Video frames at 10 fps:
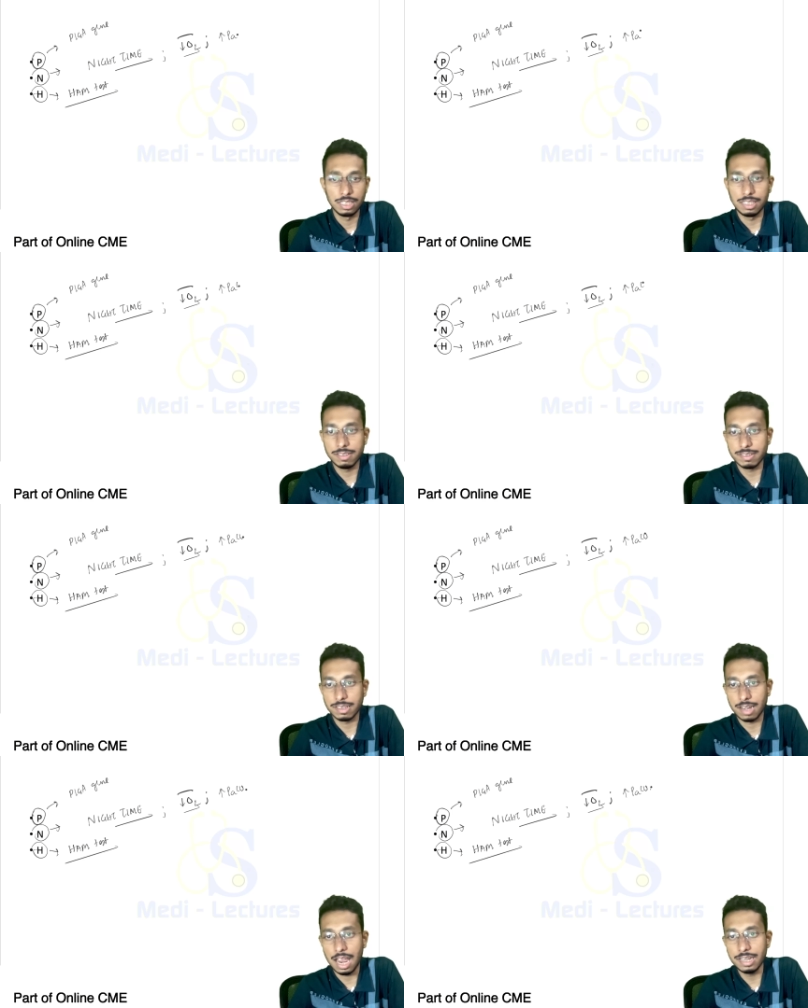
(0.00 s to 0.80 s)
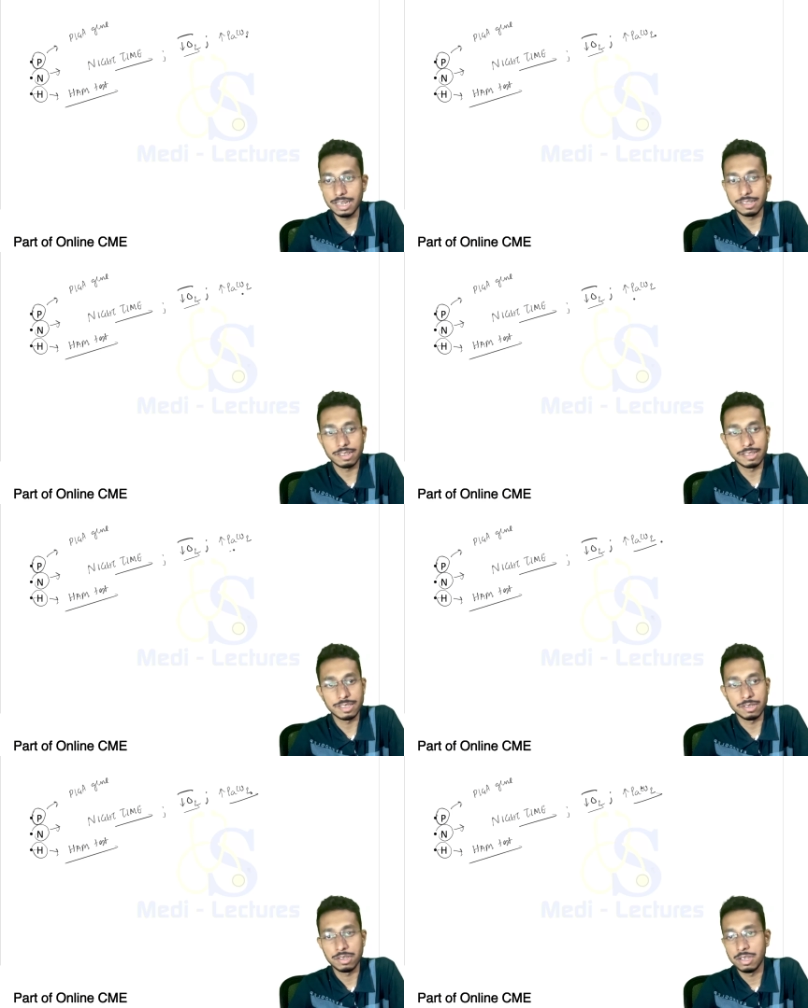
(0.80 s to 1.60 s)
This slight increase
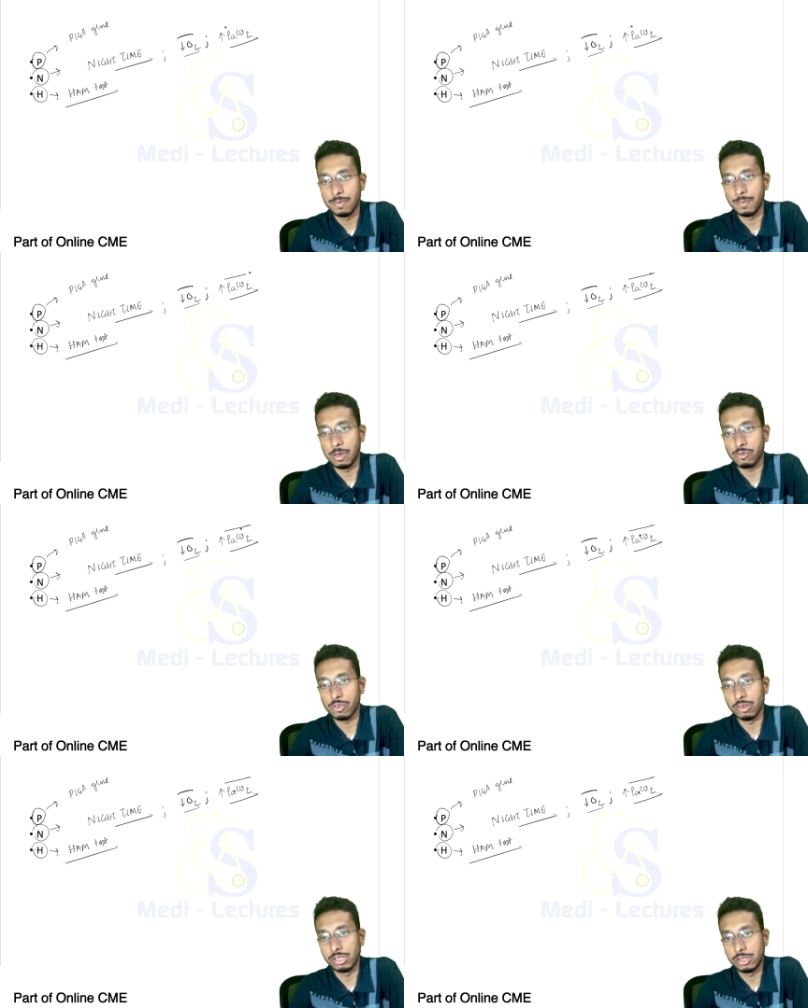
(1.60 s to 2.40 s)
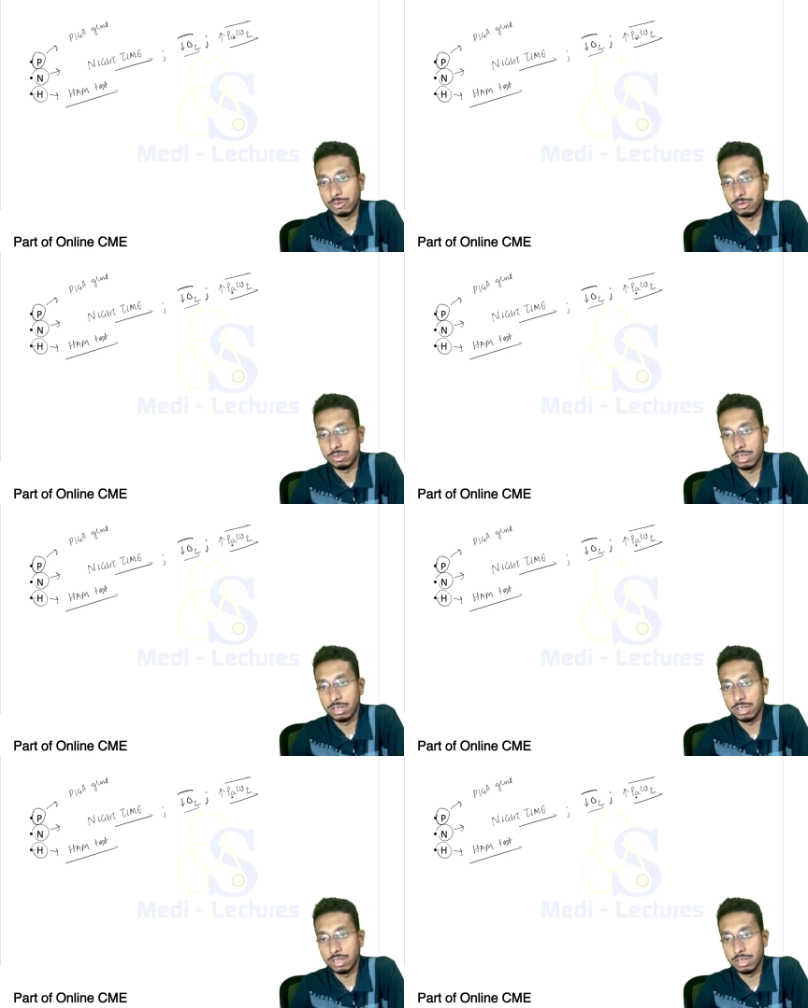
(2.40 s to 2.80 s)
in pso 2